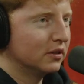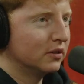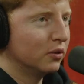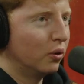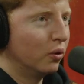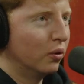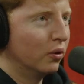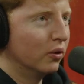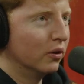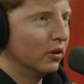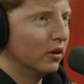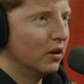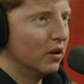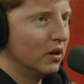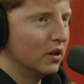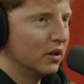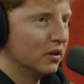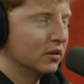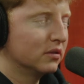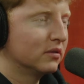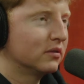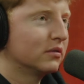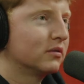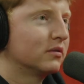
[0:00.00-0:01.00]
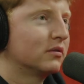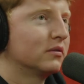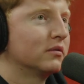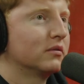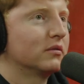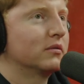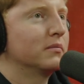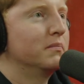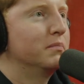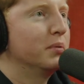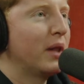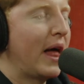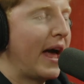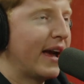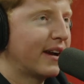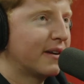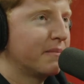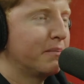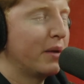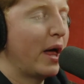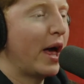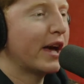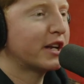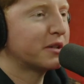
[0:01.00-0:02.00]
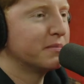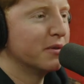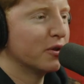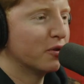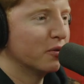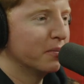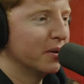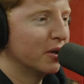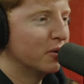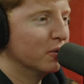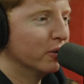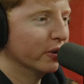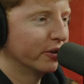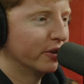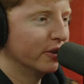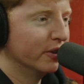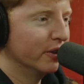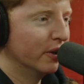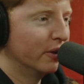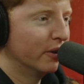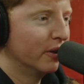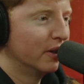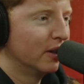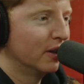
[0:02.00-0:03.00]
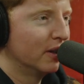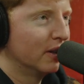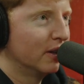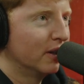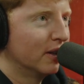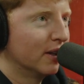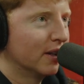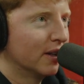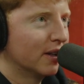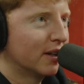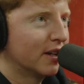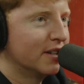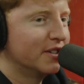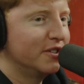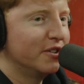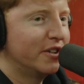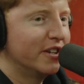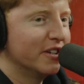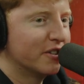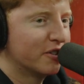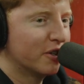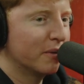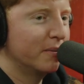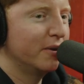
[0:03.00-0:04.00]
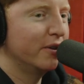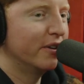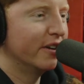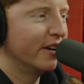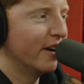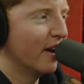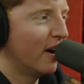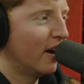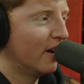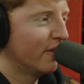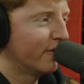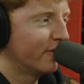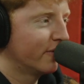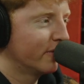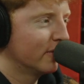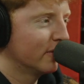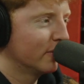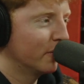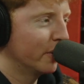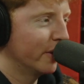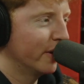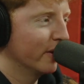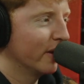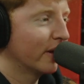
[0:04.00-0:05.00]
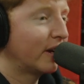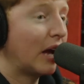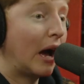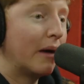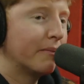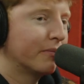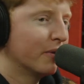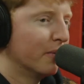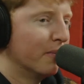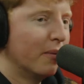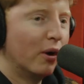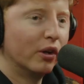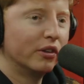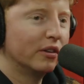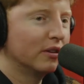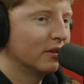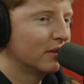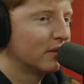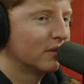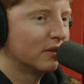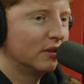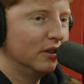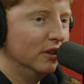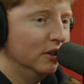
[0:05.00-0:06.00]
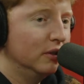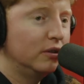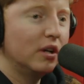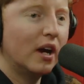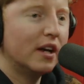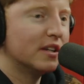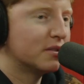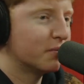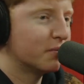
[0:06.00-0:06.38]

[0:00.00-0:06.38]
or blacksmith would be cool too, because you contribute enough where you're like, I'm the one. You guys,